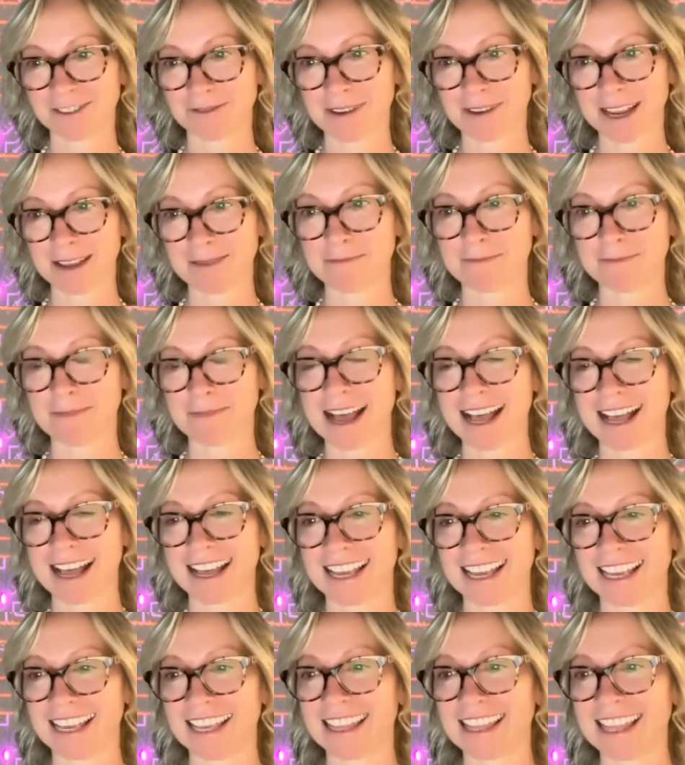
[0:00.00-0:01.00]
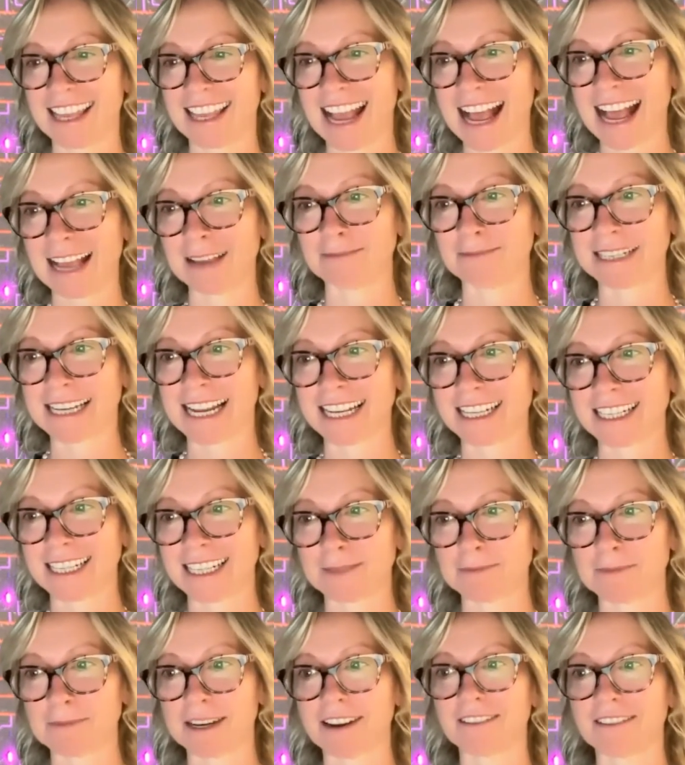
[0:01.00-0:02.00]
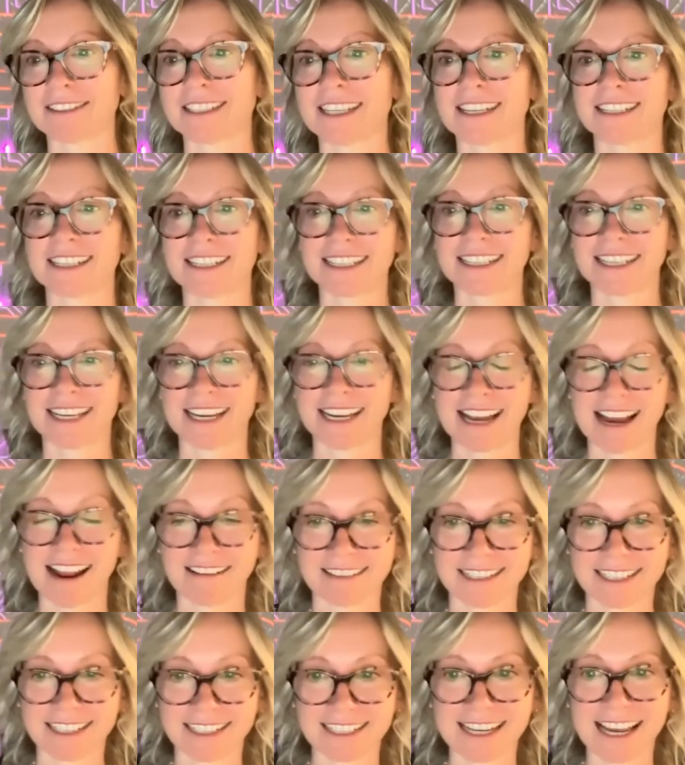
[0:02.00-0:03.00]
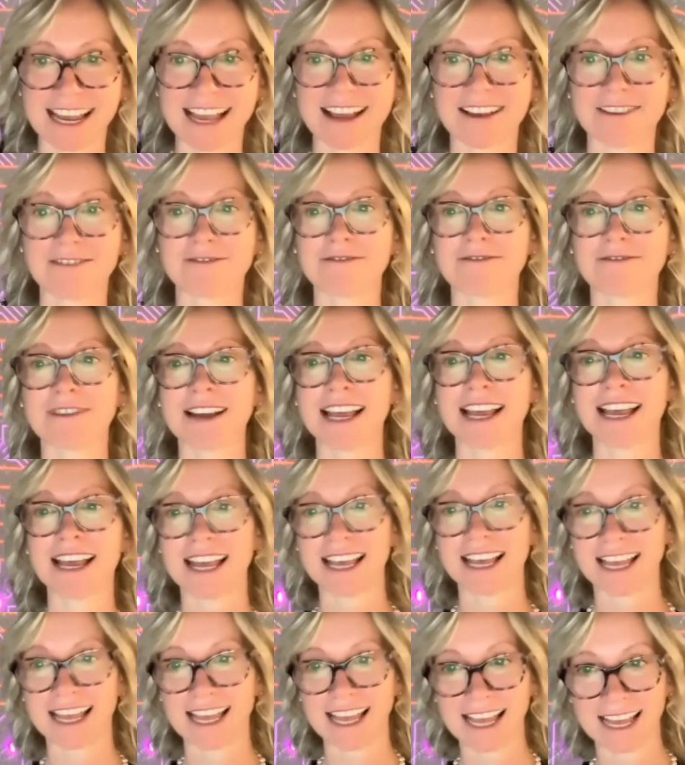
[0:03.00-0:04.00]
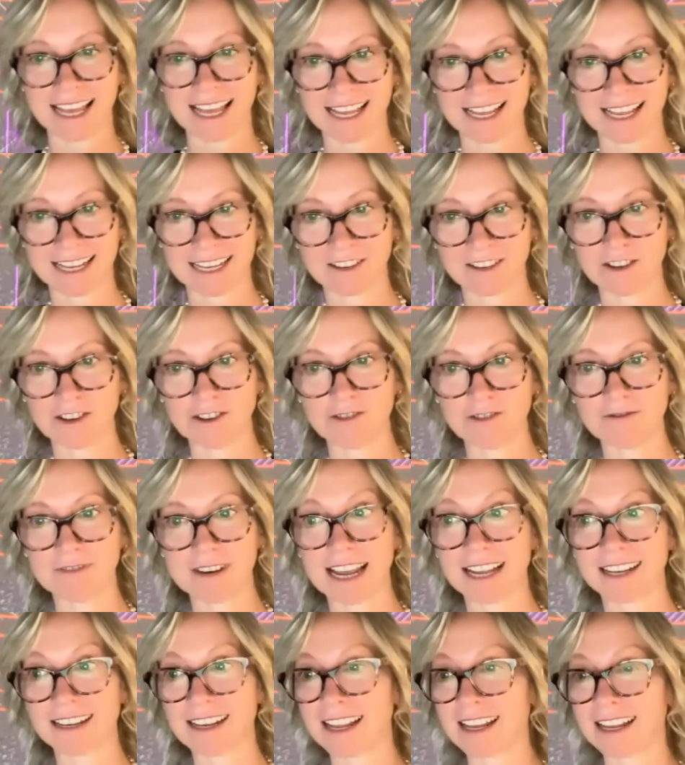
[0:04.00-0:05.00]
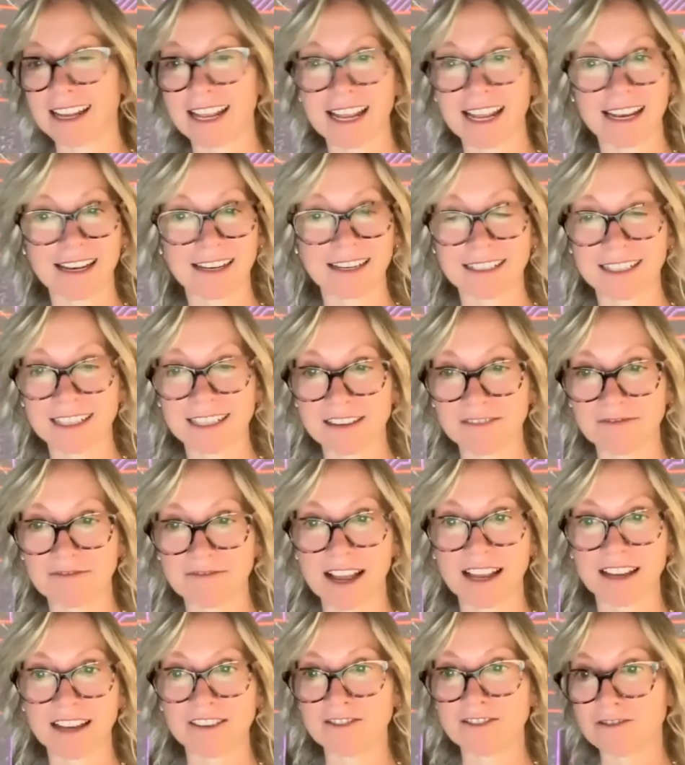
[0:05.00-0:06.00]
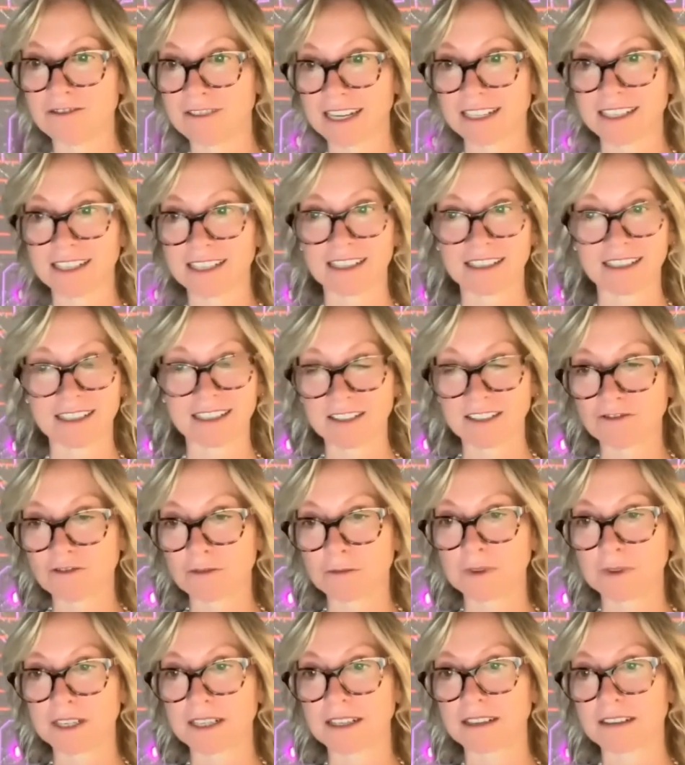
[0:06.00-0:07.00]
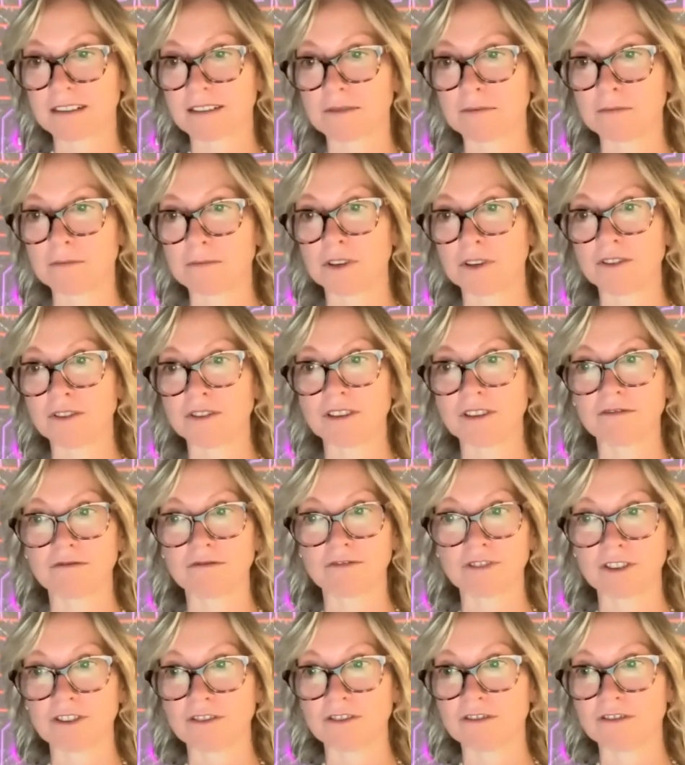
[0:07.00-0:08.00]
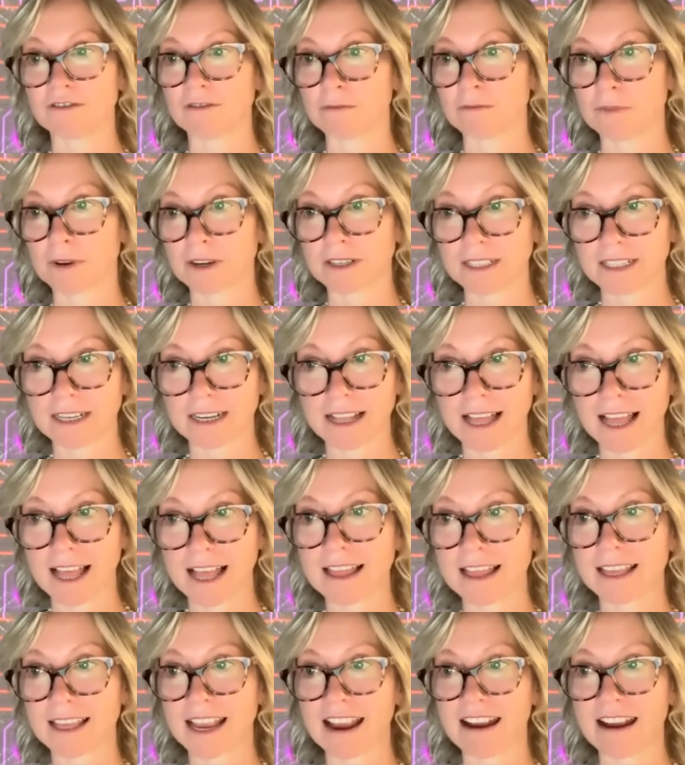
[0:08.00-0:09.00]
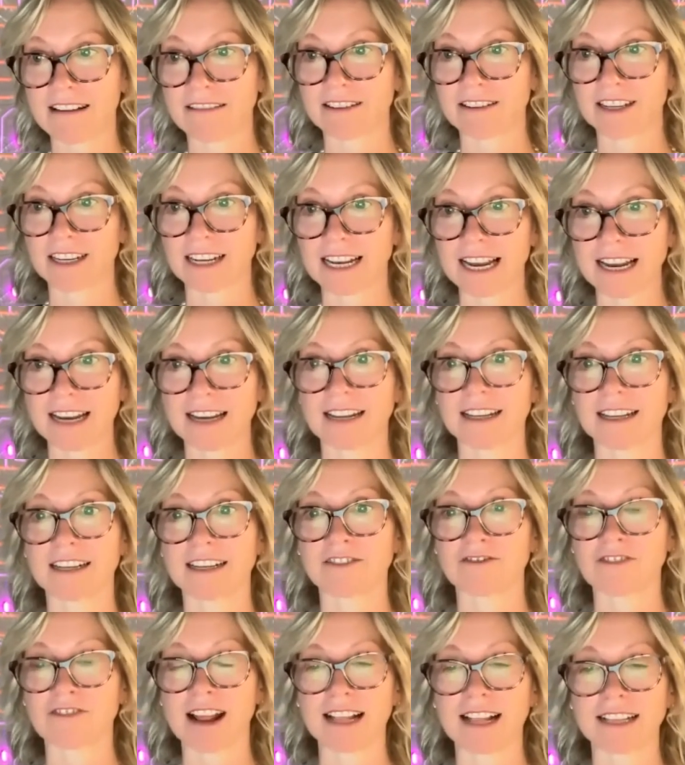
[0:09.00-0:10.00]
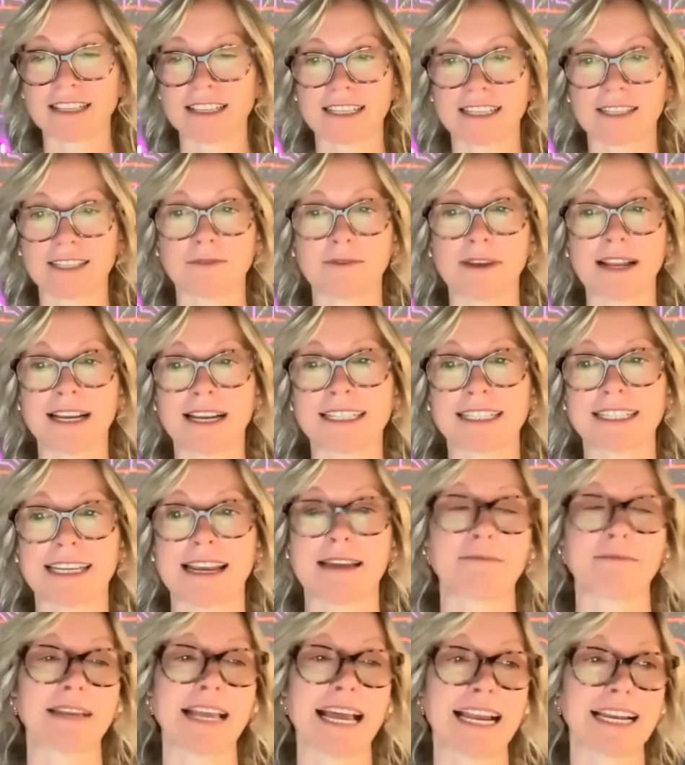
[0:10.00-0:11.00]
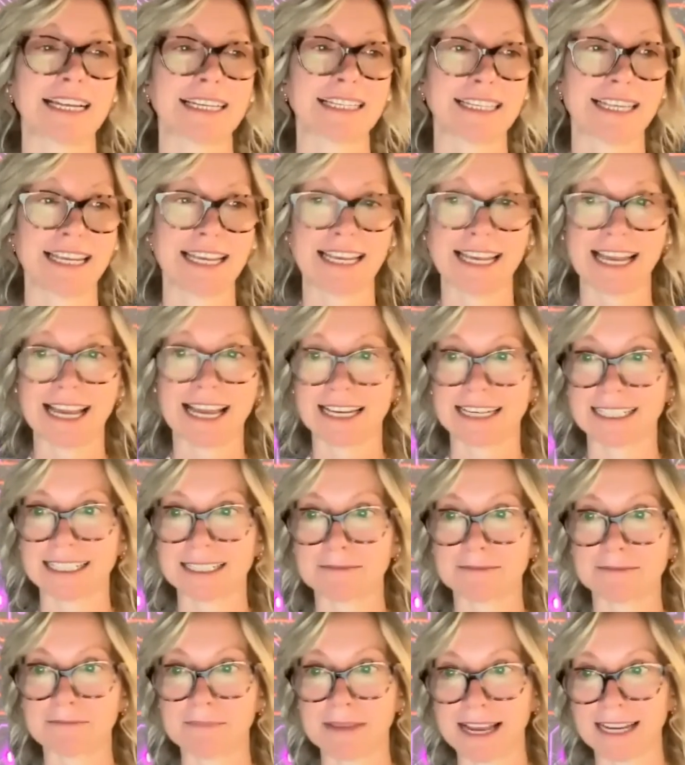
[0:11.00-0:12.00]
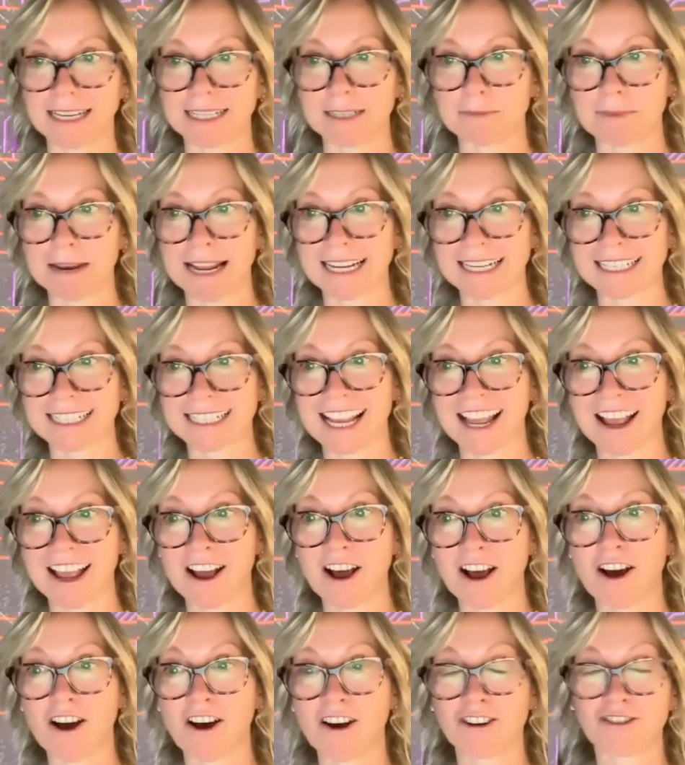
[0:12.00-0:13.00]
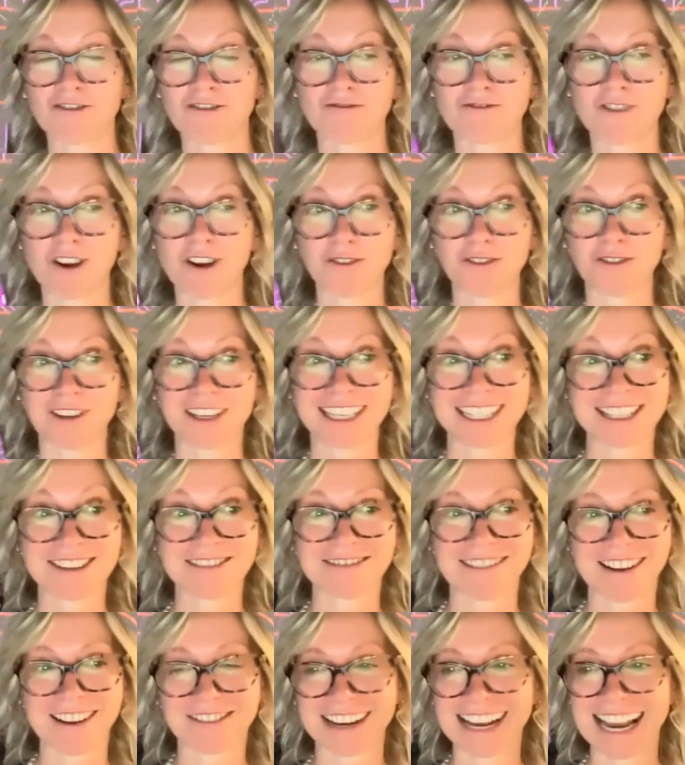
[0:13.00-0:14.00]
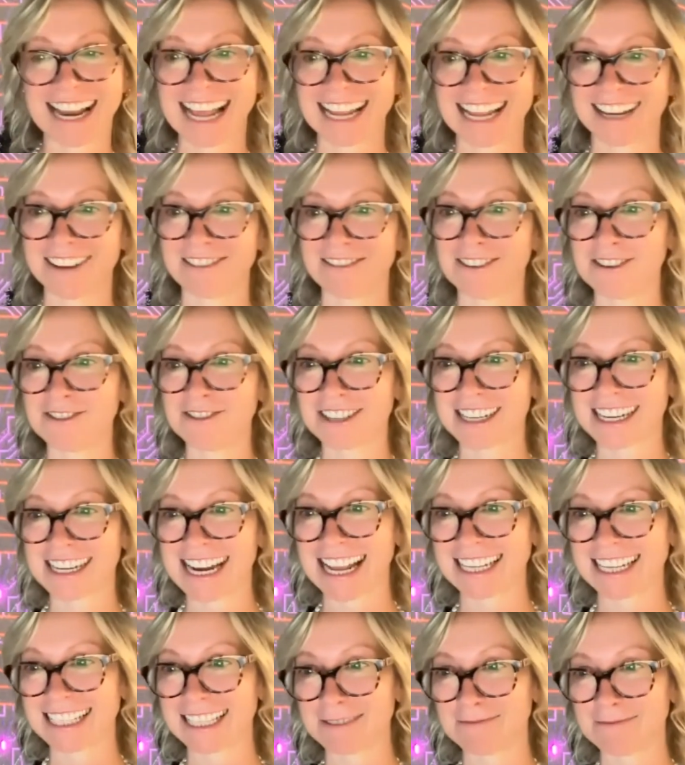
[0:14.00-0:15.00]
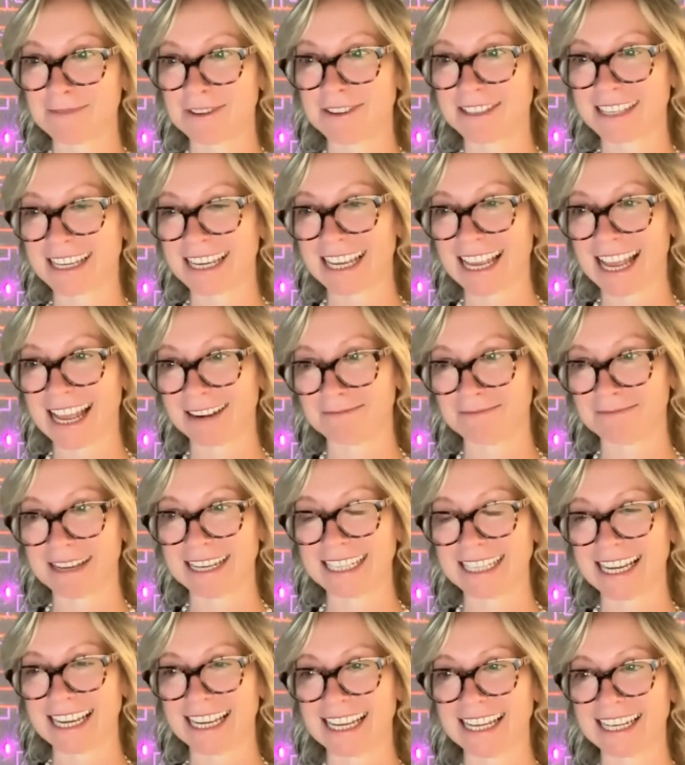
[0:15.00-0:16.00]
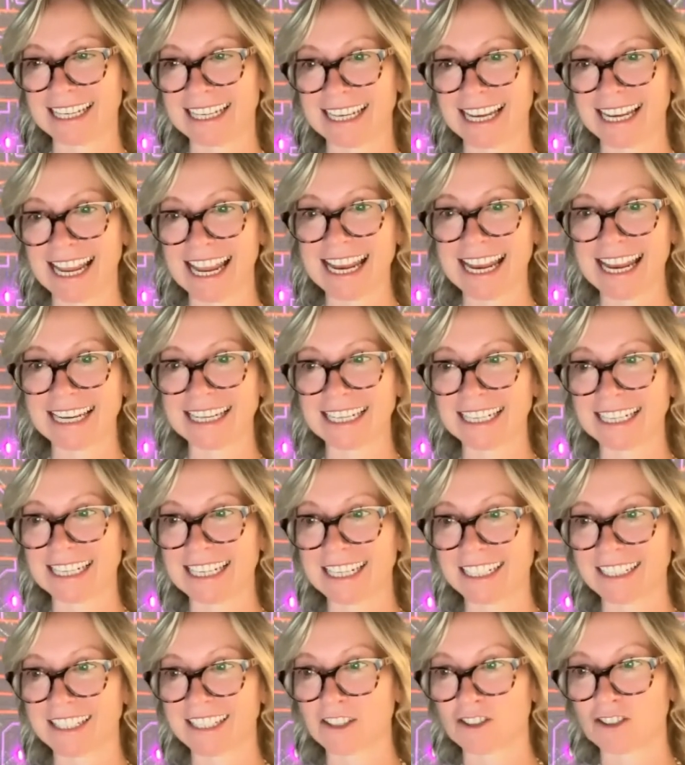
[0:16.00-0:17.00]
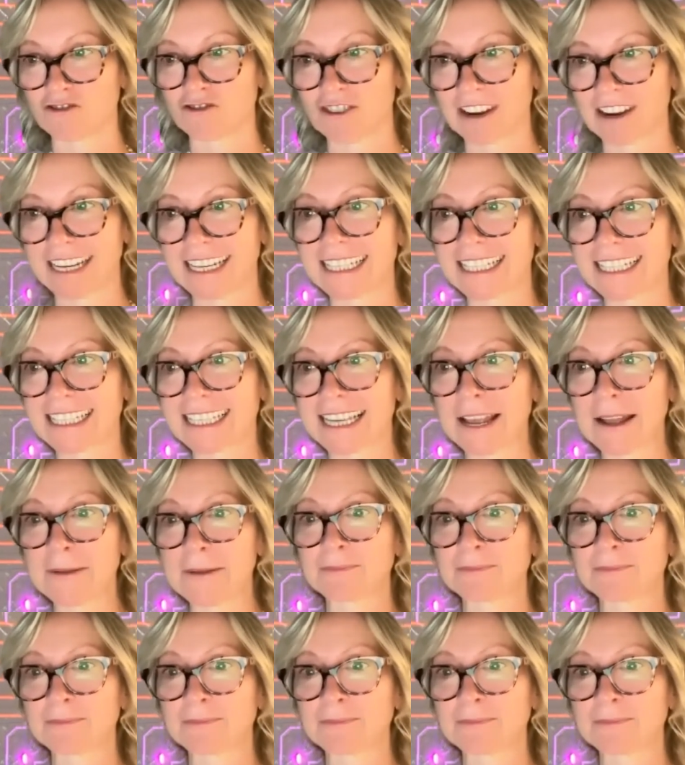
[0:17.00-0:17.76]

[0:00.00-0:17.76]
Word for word: underway by the high potential spin-offs such as Singularity DAO, uh, UNET, in DeFi, Nunet, and distributed computing, Rejuven personal healthcare, and clinical trials, as well as Jam Galaxy and Mindplex, on a roll to revolutionize the music and media in industries.